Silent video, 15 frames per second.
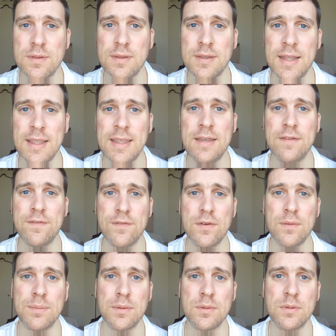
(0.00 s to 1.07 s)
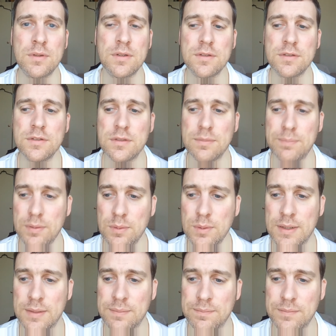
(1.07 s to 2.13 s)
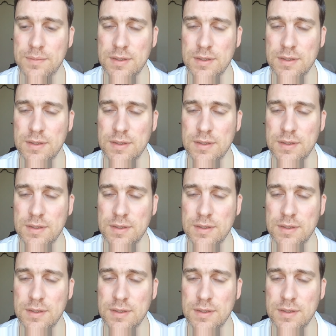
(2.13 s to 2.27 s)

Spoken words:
league football supporter.